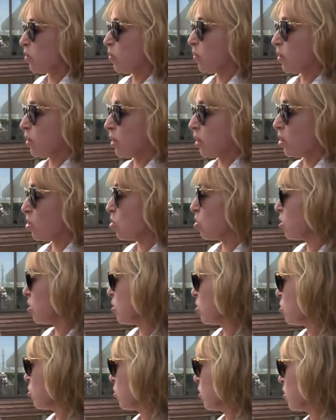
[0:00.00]
financially
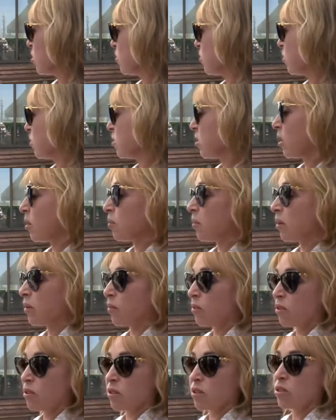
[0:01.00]
stressful time
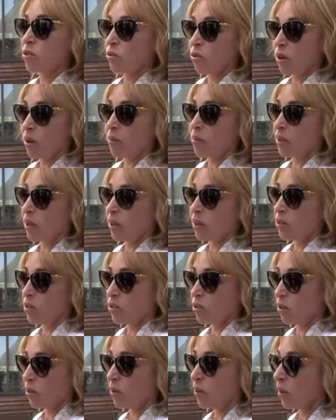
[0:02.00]
ever since Rob died.
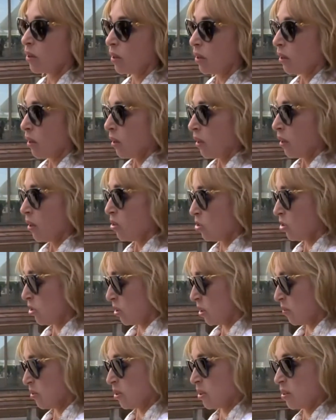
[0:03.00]
So it just
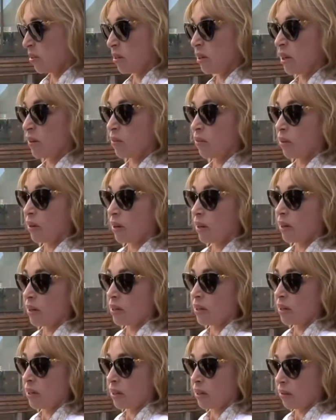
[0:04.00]
seems to never
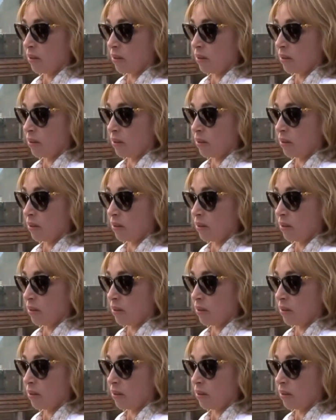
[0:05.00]
end.